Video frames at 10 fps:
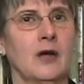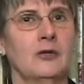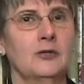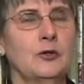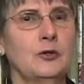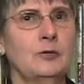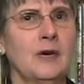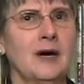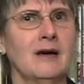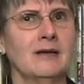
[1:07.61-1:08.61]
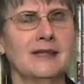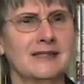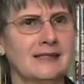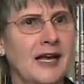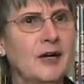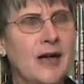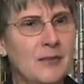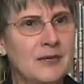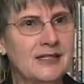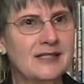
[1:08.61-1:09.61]
to whom this letter
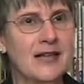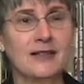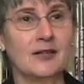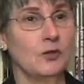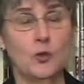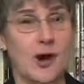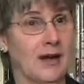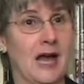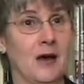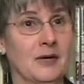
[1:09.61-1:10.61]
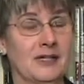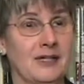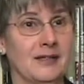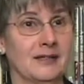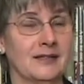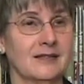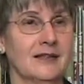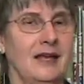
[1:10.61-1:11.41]
had been said that you are now a deaconess.